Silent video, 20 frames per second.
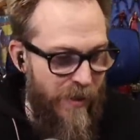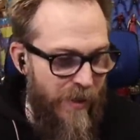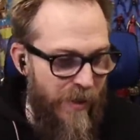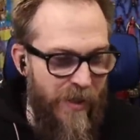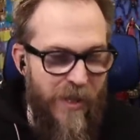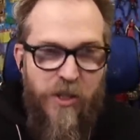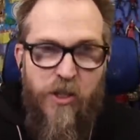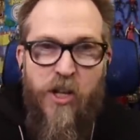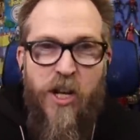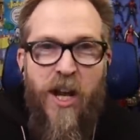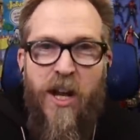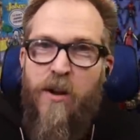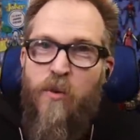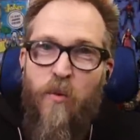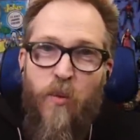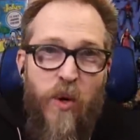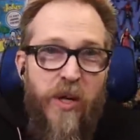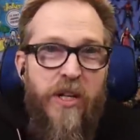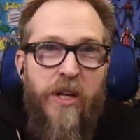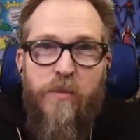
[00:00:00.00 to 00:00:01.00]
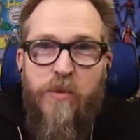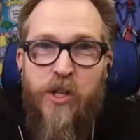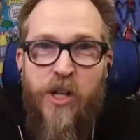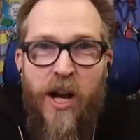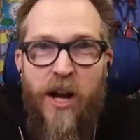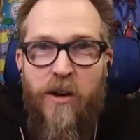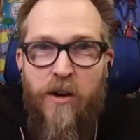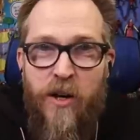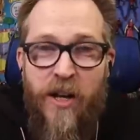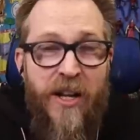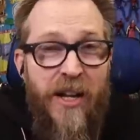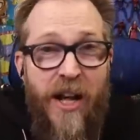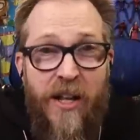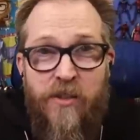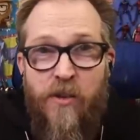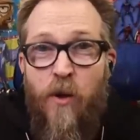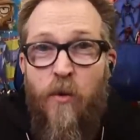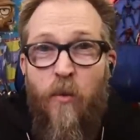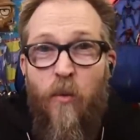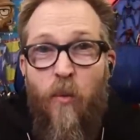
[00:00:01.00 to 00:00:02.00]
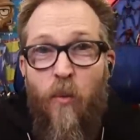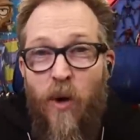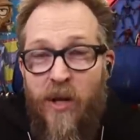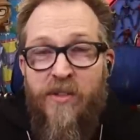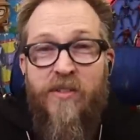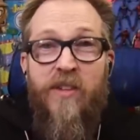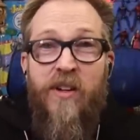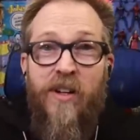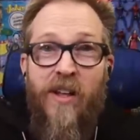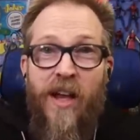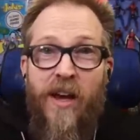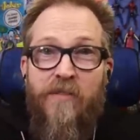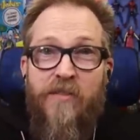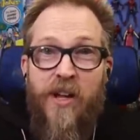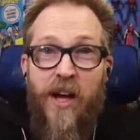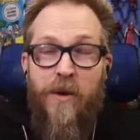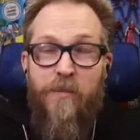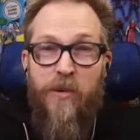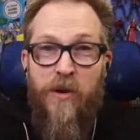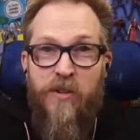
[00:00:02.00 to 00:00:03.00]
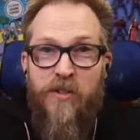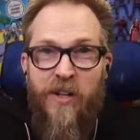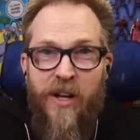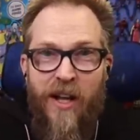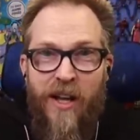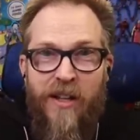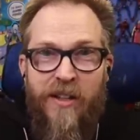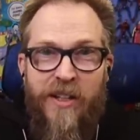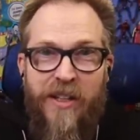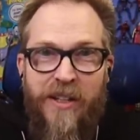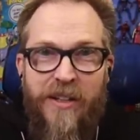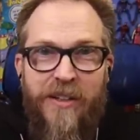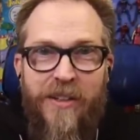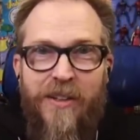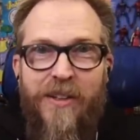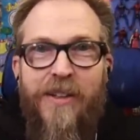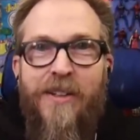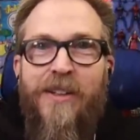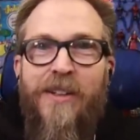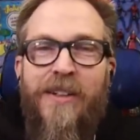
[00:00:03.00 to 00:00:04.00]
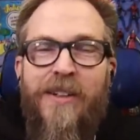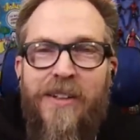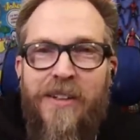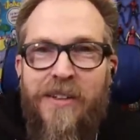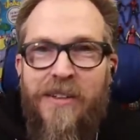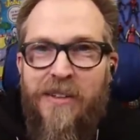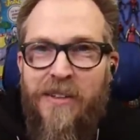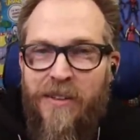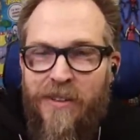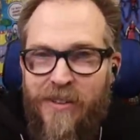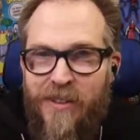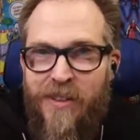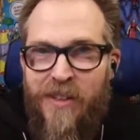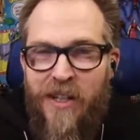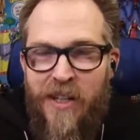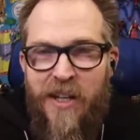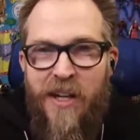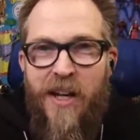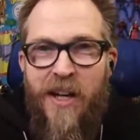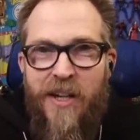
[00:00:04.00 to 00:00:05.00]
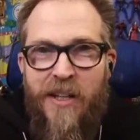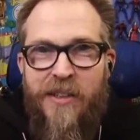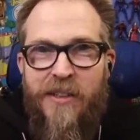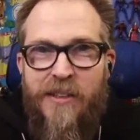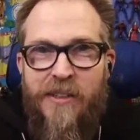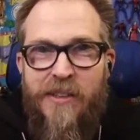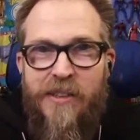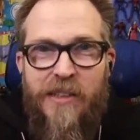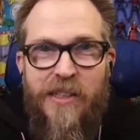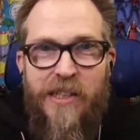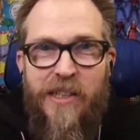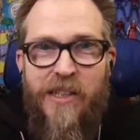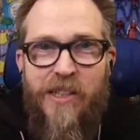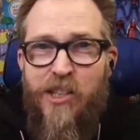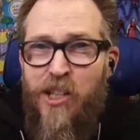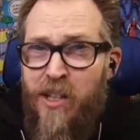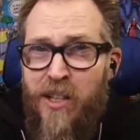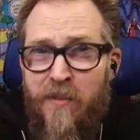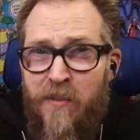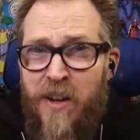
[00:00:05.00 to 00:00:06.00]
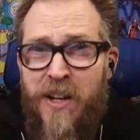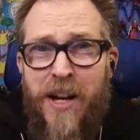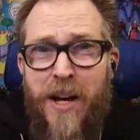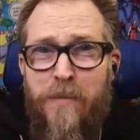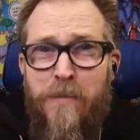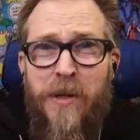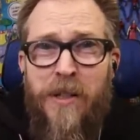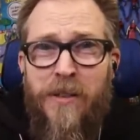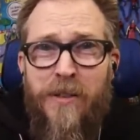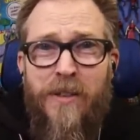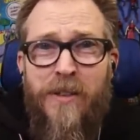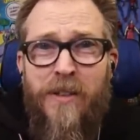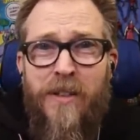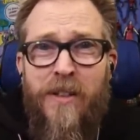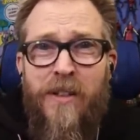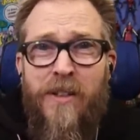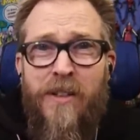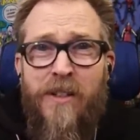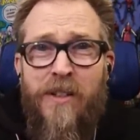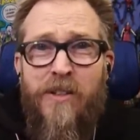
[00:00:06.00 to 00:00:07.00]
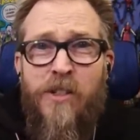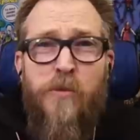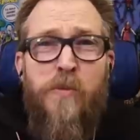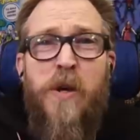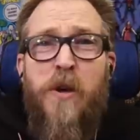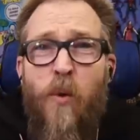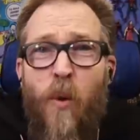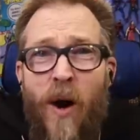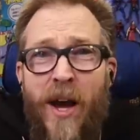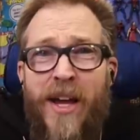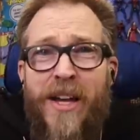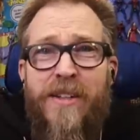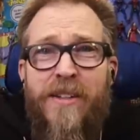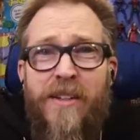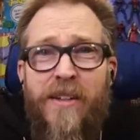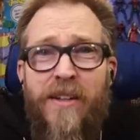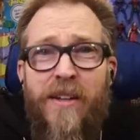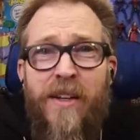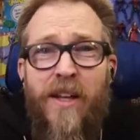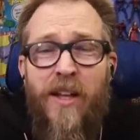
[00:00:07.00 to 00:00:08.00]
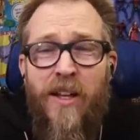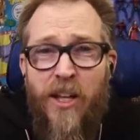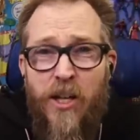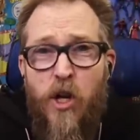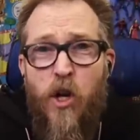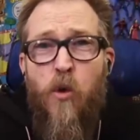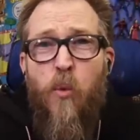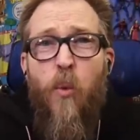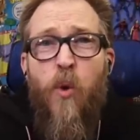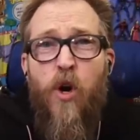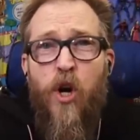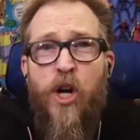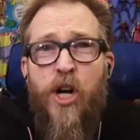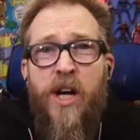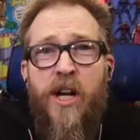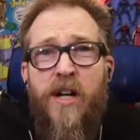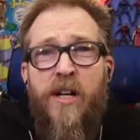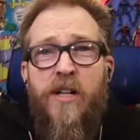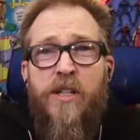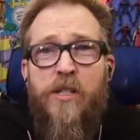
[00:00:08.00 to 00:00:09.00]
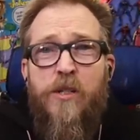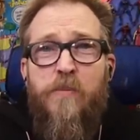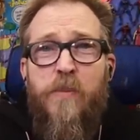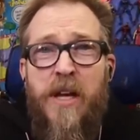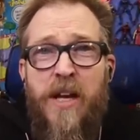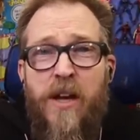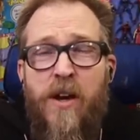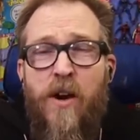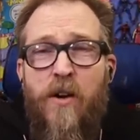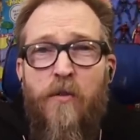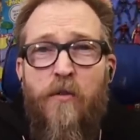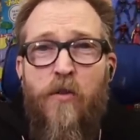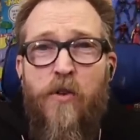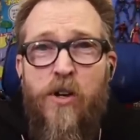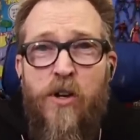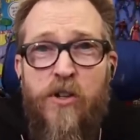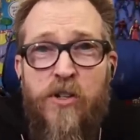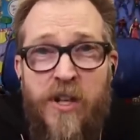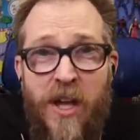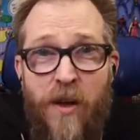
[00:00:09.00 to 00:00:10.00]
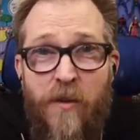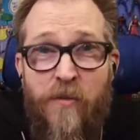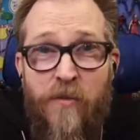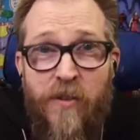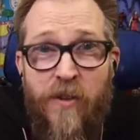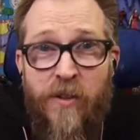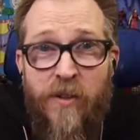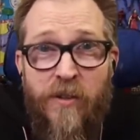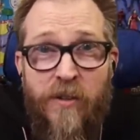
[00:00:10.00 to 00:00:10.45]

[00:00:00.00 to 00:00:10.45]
Unless you got a William Shatner, and that's a once in a lifetime personality. Uh, shut the fuck up. Just be quiet. Let your work speak for yourself.